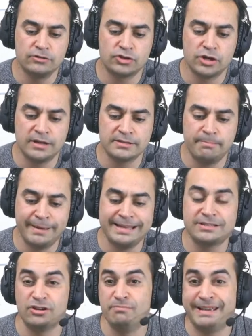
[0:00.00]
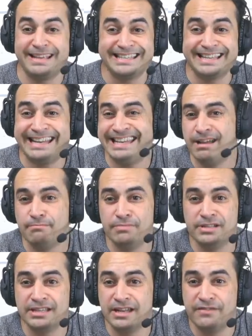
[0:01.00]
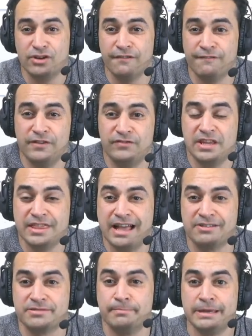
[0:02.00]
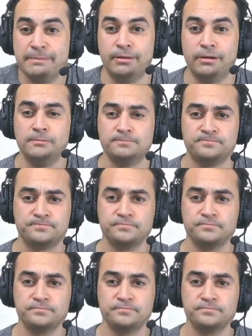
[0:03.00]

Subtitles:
trials are based on basically numbers. And if you've got 50,000 people,